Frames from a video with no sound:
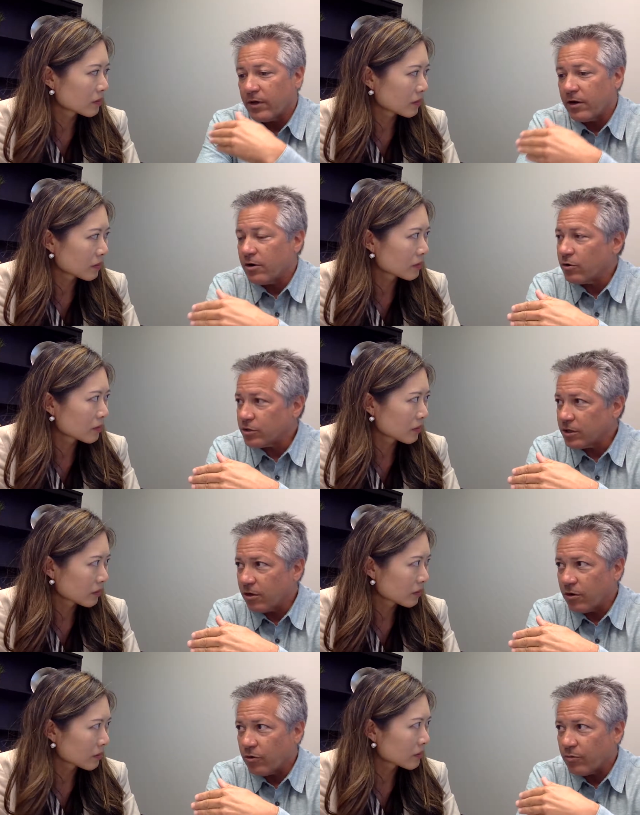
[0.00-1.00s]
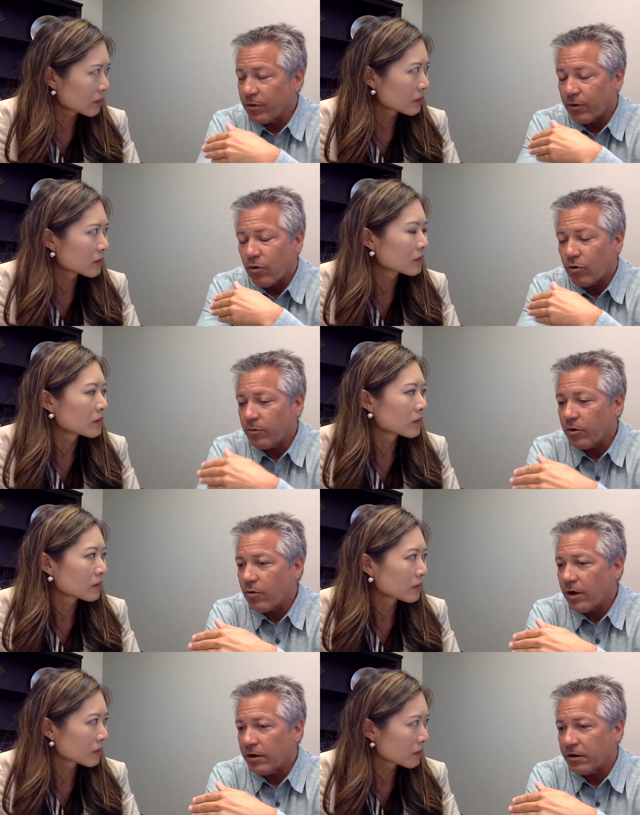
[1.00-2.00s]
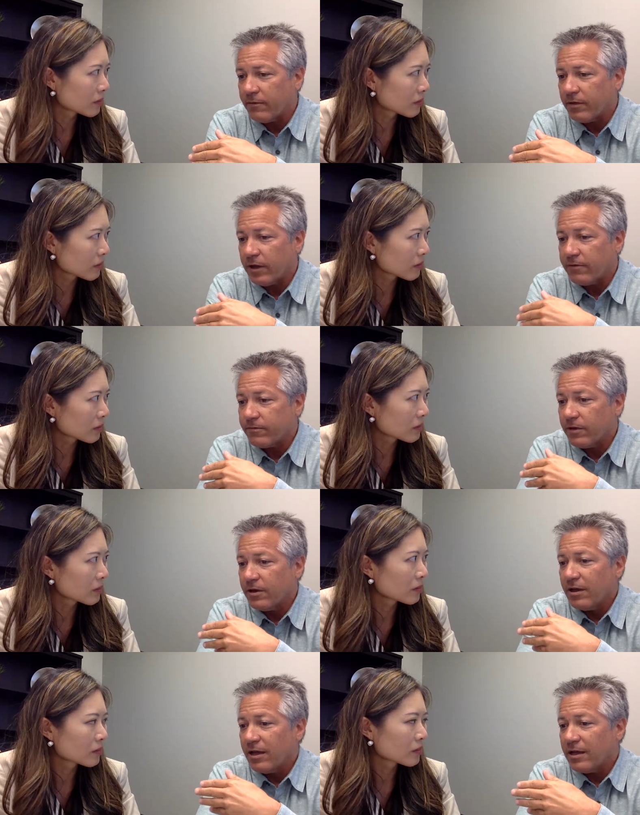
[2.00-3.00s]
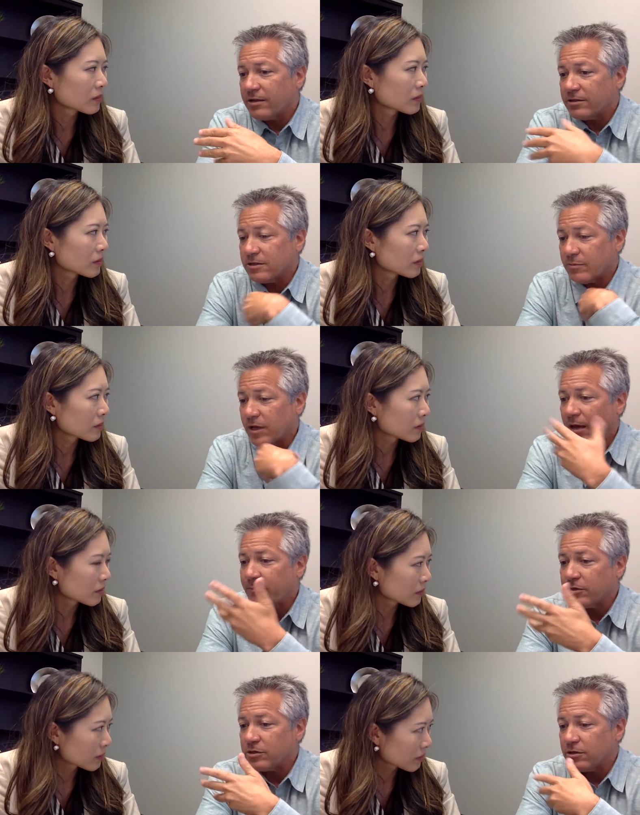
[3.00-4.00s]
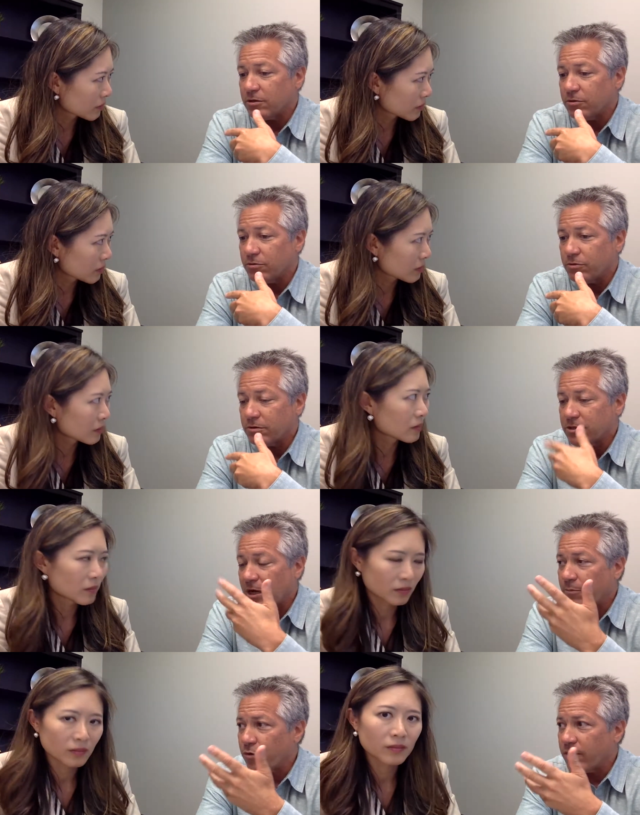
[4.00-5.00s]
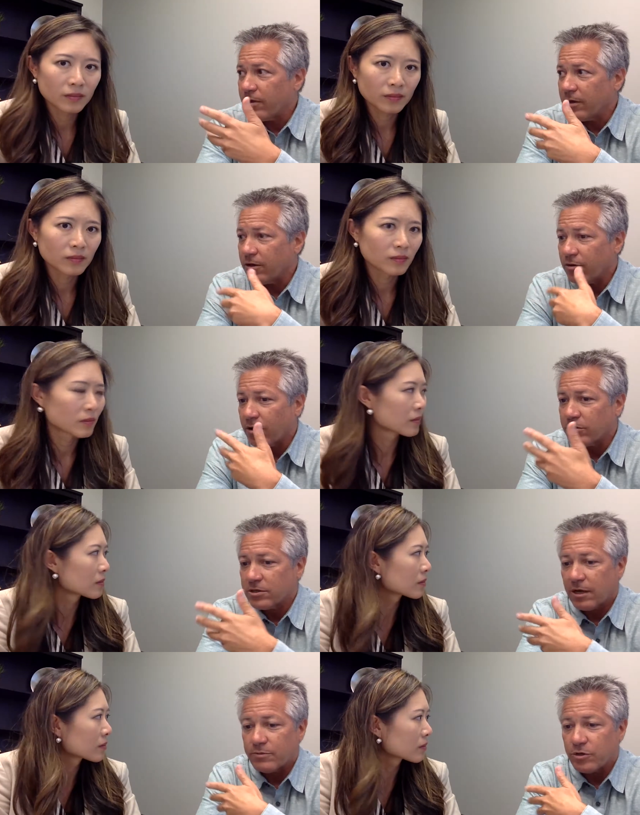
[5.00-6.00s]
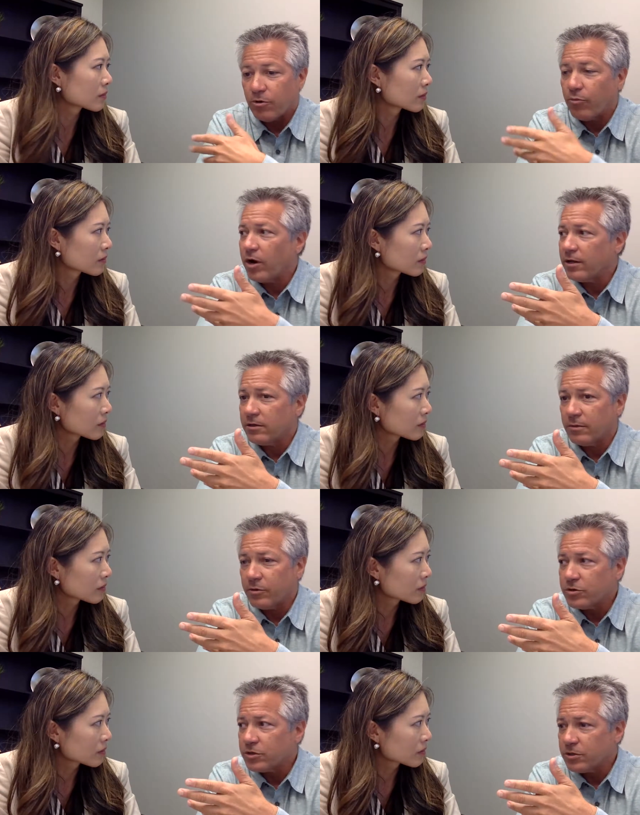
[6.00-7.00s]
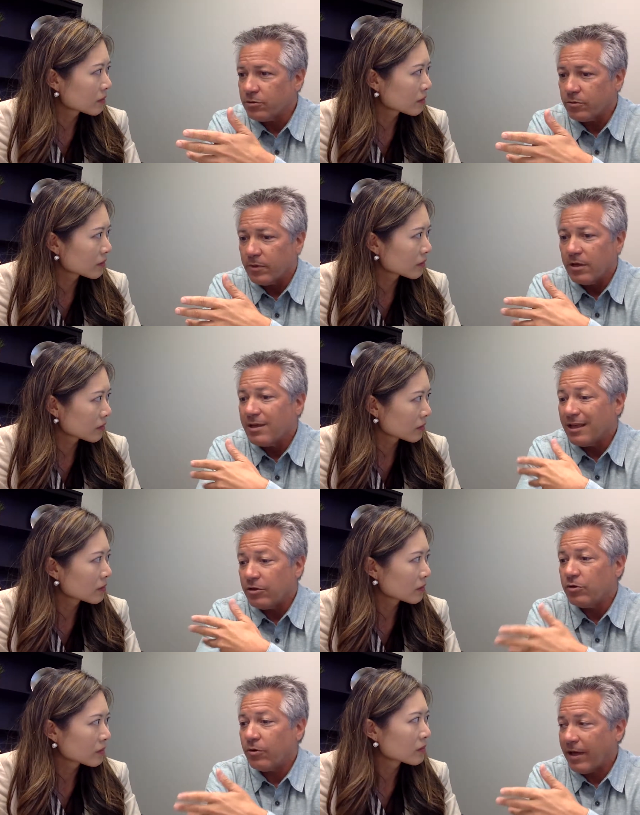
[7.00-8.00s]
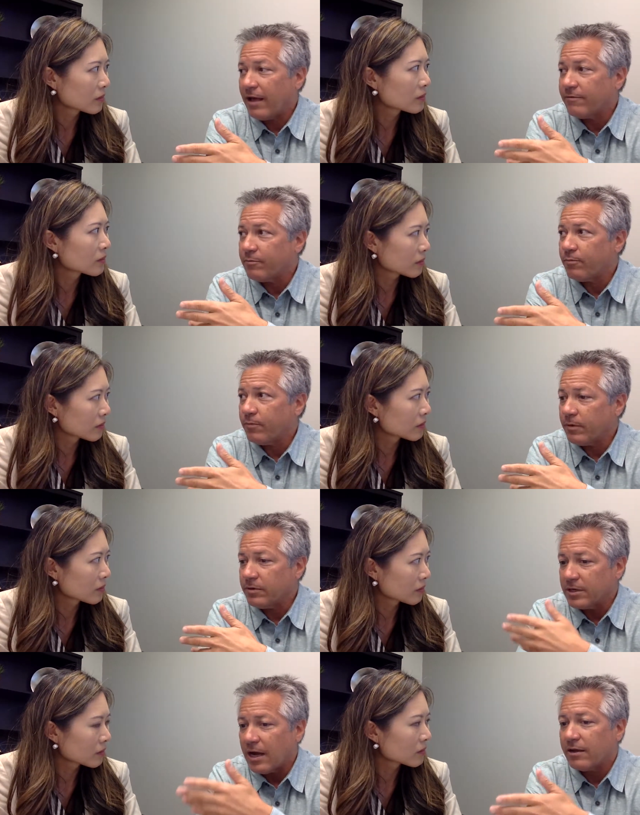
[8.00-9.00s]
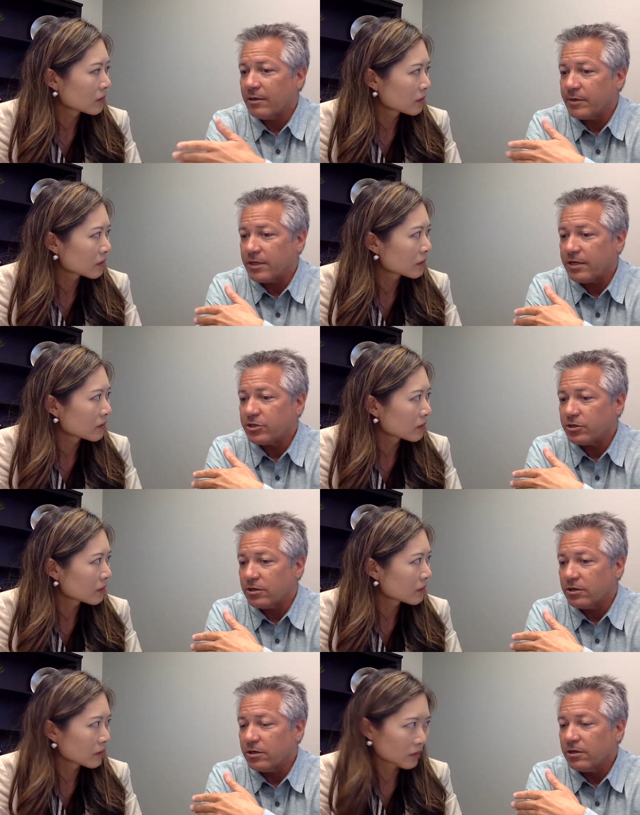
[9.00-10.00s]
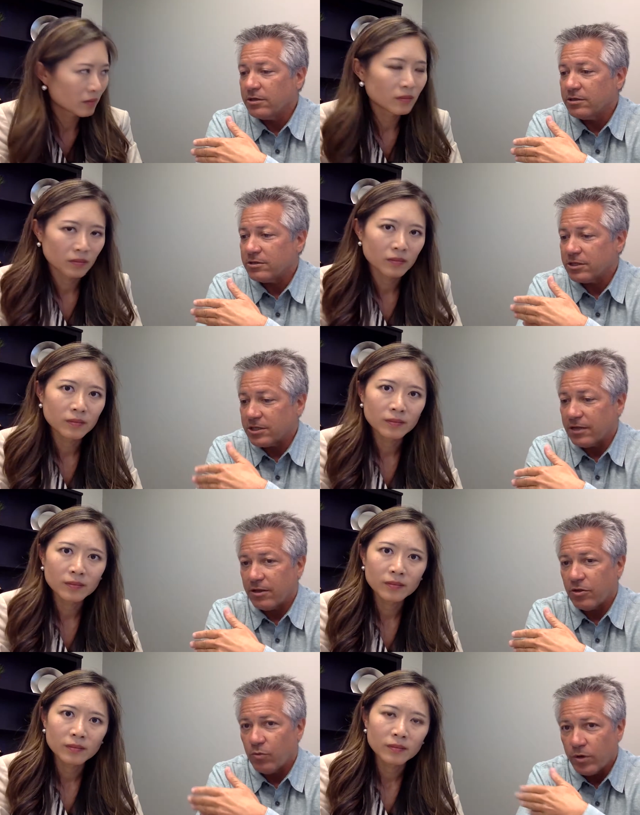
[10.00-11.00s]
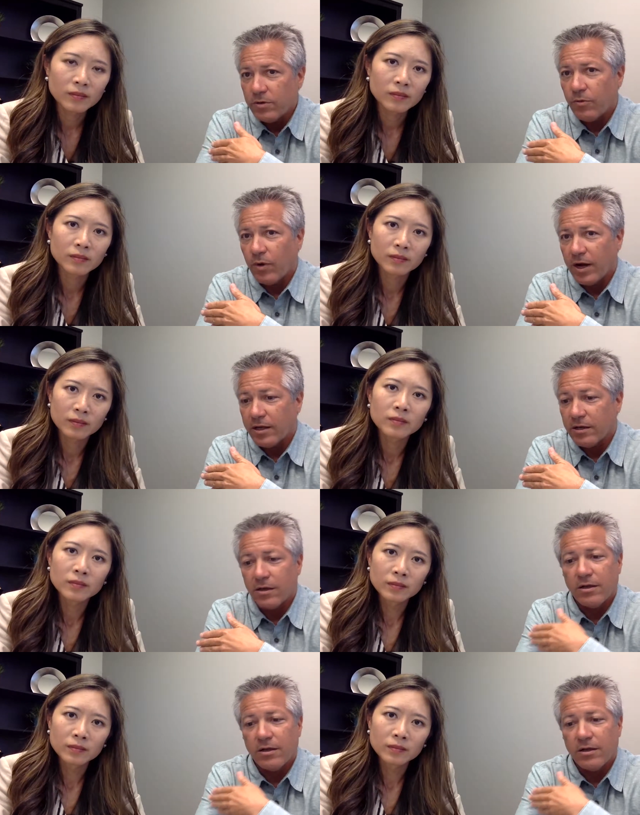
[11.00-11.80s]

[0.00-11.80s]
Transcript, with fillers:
Speaker 1: in a nursing home with a horrible quality of life, and something happens and you stop breathing, your heart stops, and you're brought into the emergency room, and you don't have the documentation to say that you wouldn't want it,